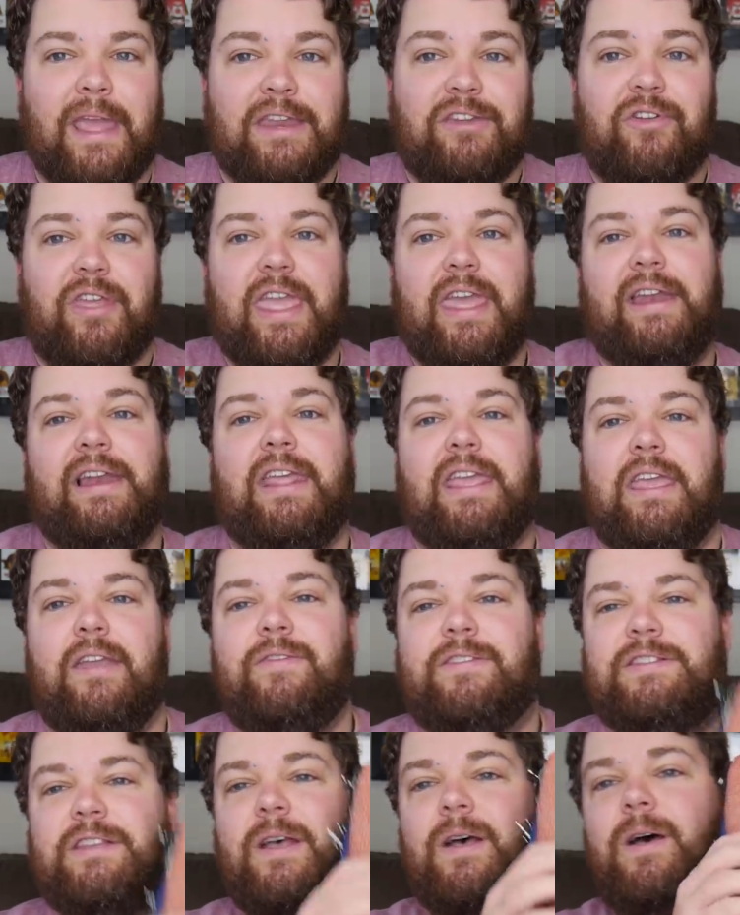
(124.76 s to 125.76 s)
and you can't
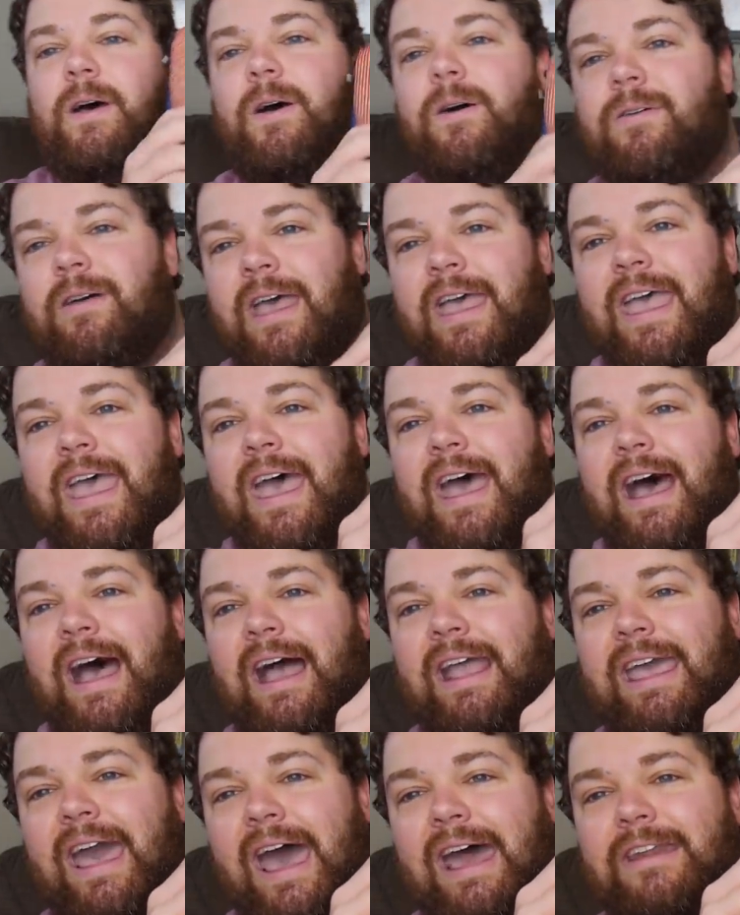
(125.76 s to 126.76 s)
leave, so
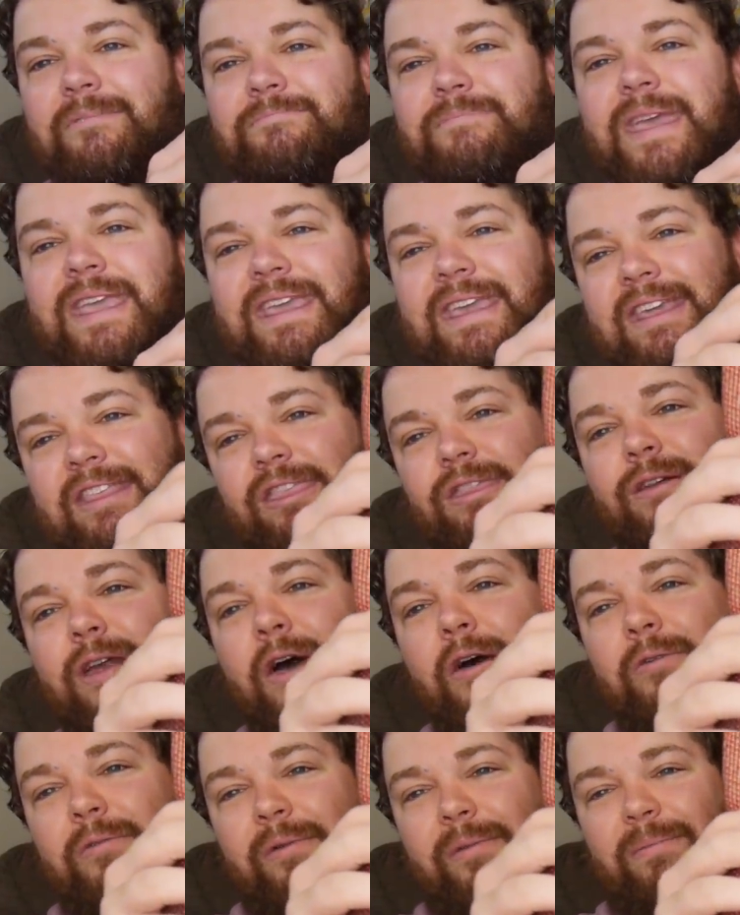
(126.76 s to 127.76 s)
I got a Mickey
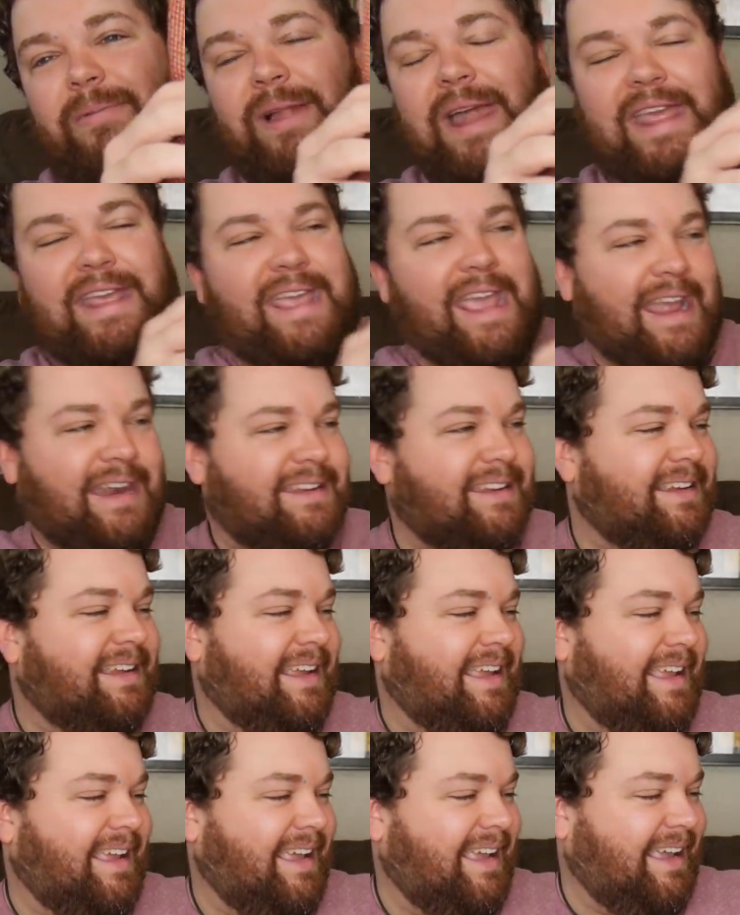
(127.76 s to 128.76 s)
thrower blanket.
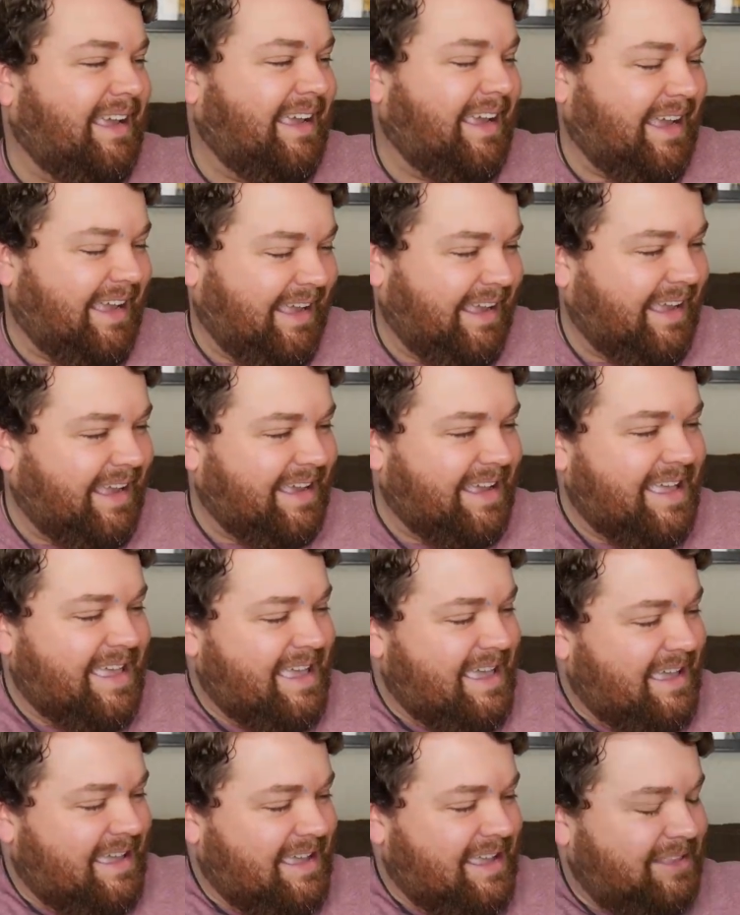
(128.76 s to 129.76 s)

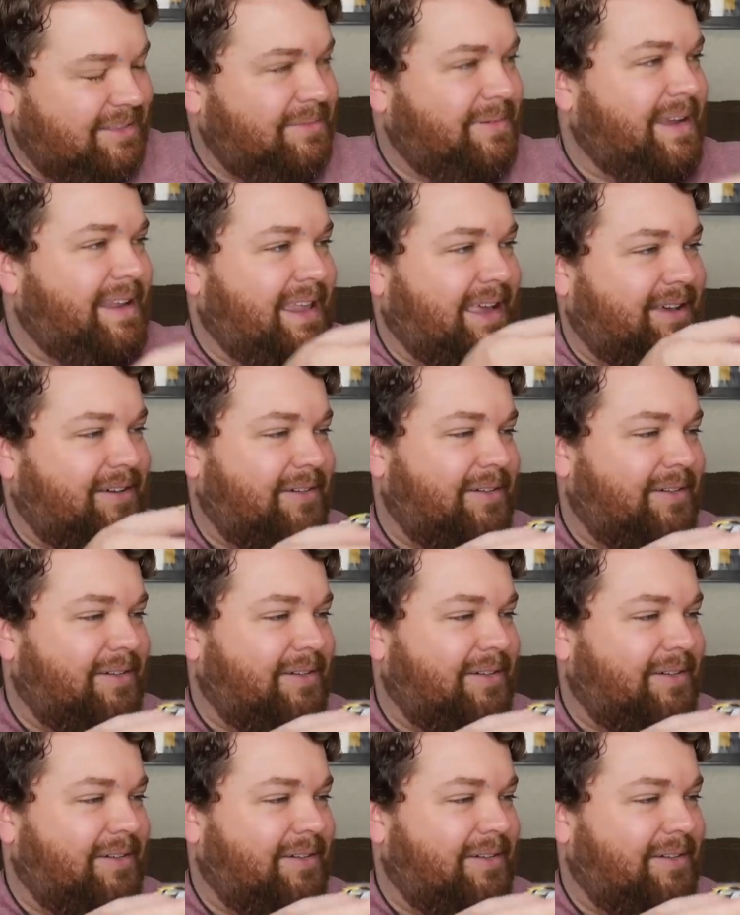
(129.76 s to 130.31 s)
It's really